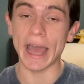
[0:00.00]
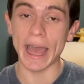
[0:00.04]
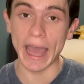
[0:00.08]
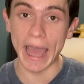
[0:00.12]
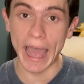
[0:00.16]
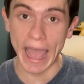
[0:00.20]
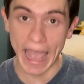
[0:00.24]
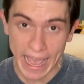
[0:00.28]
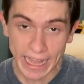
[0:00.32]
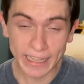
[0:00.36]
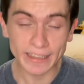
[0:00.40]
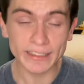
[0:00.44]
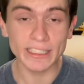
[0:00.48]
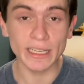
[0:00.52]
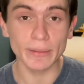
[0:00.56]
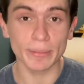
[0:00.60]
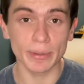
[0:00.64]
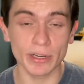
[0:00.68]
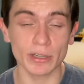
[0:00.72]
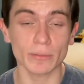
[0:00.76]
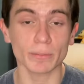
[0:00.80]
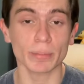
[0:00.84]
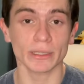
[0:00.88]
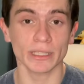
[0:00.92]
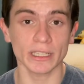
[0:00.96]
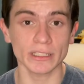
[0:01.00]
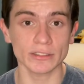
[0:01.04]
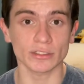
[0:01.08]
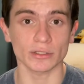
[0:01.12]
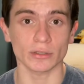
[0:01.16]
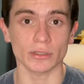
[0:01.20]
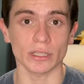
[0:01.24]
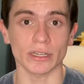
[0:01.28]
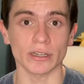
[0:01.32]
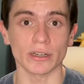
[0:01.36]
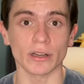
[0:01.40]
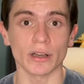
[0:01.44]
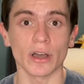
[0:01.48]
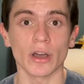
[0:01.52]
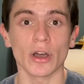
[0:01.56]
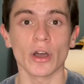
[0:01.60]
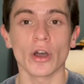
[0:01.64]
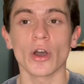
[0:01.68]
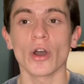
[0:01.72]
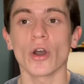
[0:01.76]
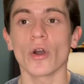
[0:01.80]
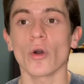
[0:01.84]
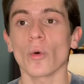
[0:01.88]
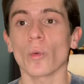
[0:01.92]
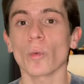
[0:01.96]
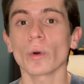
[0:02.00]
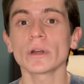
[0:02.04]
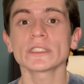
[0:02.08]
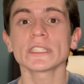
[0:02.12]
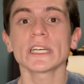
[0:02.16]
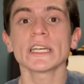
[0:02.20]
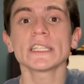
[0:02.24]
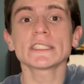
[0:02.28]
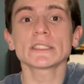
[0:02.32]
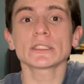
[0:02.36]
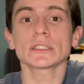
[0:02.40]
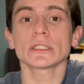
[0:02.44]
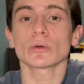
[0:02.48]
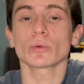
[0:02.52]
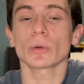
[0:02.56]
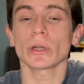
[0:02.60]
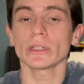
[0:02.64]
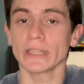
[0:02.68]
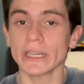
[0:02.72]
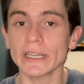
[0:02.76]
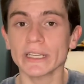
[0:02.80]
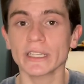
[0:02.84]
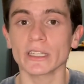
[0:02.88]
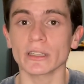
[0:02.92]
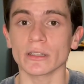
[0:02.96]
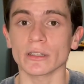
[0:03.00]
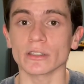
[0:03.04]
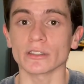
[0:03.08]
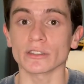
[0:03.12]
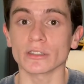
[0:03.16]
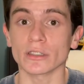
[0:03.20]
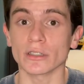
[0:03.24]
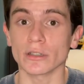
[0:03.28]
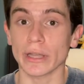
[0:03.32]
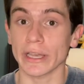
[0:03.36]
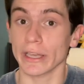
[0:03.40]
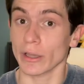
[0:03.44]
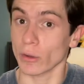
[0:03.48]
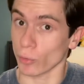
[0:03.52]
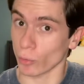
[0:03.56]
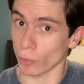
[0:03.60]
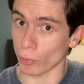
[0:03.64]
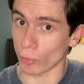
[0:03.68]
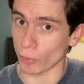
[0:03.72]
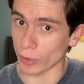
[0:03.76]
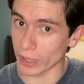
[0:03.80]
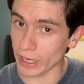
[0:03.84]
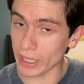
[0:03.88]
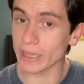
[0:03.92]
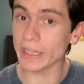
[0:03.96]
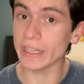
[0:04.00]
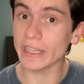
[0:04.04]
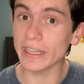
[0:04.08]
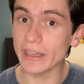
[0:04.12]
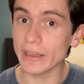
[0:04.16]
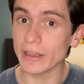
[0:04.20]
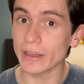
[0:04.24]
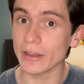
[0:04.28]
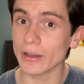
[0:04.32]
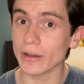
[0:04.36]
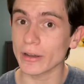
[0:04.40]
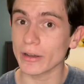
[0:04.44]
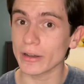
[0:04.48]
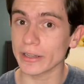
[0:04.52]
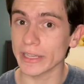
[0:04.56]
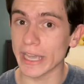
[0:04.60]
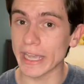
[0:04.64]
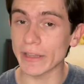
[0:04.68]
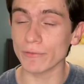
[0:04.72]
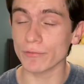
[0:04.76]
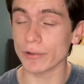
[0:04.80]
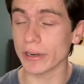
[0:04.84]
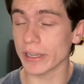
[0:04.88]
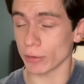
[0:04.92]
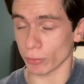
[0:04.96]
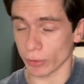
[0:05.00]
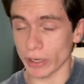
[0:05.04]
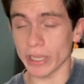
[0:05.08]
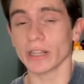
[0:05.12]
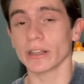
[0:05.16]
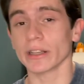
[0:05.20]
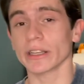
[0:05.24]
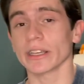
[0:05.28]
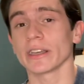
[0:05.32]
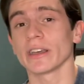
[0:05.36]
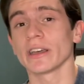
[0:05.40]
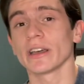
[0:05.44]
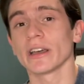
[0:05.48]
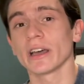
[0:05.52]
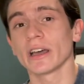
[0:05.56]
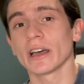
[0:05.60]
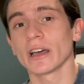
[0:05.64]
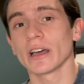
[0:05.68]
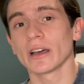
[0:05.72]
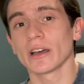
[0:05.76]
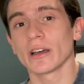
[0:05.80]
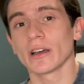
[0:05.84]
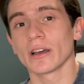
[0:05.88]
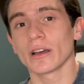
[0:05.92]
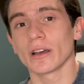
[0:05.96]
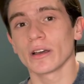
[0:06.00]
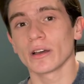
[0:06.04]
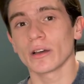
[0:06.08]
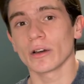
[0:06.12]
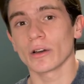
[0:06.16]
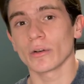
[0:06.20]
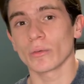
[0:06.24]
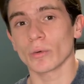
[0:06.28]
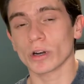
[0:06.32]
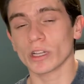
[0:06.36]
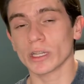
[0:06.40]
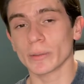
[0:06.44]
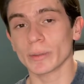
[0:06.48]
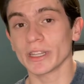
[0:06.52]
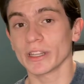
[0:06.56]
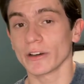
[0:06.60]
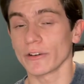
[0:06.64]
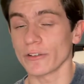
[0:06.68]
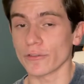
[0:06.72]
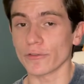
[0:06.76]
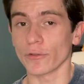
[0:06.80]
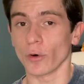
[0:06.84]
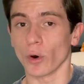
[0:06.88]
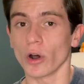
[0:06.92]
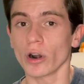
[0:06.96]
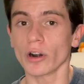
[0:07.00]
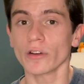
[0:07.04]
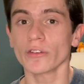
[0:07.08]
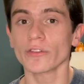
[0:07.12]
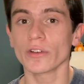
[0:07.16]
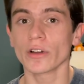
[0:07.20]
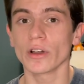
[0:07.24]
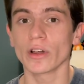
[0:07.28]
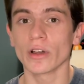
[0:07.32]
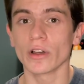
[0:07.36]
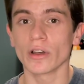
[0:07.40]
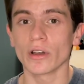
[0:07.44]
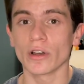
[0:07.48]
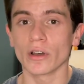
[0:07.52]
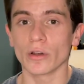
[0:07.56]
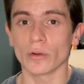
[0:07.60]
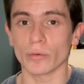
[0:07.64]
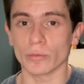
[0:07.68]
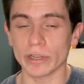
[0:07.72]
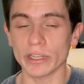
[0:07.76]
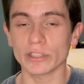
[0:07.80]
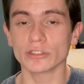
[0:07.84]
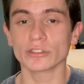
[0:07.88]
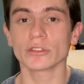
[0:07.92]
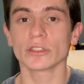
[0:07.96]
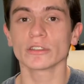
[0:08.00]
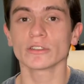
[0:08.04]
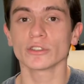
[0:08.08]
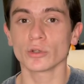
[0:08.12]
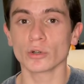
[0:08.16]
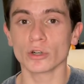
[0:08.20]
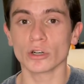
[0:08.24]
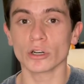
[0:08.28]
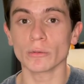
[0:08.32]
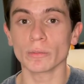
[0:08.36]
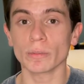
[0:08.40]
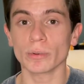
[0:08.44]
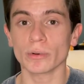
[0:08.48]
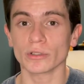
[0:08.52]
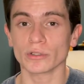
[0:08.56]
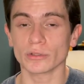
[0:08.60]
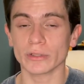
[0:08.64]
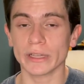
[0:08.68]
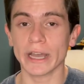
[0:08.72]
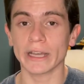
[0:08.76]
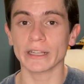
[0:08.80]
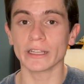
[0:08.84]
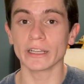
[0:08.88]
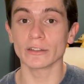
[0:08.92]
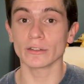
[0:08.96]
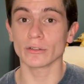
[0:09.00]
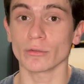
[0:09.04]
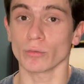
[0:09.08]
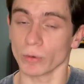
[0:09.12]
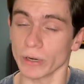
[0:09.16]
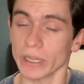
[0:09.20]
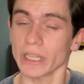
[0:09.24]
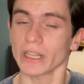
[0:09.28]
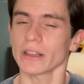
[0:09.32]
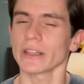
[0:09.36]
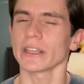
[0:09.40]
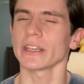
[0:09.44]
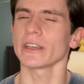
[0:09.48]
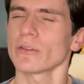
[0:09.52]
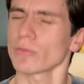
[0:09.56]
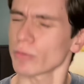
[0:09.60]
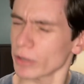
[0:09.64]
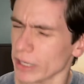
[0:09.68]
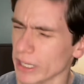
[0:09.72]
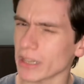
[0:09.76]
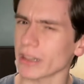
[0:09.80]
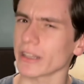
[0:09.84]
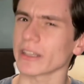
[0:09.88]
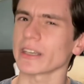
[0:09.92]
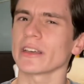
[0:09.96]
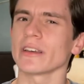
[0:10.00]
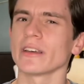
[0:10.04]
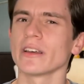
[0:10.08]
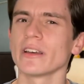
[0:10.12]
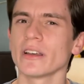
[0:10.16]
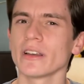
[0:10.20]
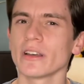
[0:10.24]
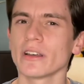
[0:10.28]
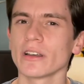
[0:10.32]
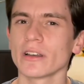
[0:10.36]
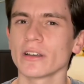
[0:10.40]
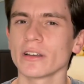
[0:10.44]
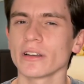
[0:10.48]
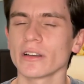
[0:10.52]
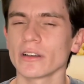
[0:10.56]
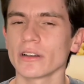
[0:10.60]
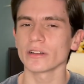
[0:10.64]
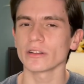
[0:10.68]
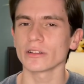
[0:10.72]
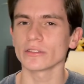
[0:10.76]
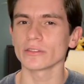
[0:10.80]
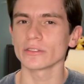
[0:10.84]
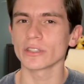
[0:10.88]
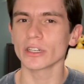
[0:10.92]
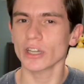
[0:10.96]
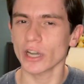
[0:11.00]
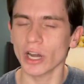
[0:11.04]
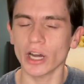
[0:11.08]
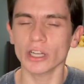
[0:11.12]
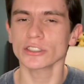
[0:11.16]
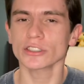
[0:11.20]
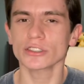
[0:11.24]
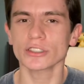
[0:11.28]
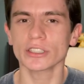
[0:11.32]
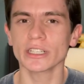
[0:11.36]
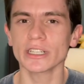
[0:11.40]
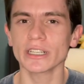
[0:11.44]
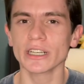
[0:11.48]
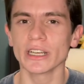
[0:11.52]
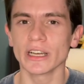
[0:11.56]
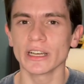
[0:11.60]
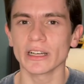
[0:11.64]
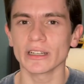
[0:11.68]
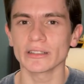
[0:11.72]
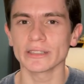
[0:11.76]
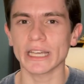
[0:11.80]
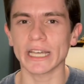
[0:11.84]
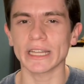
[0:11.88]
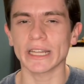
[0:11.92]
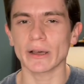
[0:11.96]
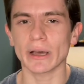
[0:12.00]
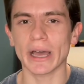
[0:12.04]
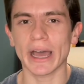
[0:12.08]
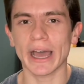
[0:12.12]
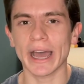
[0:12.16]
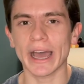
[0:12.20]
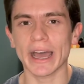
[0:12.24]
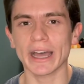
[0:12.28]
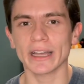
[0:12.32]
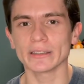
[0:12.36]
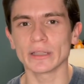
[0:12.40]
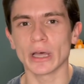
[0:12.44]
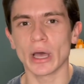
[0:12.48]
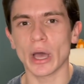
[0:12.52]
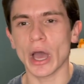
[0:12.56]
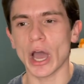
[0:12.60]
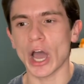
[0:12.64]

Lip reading: and the Iberian Peninsula, which is ridiculous. Like, really? Game Freak, really? We're going to be the 4th region in Europe to get it? Really? Really? The country that had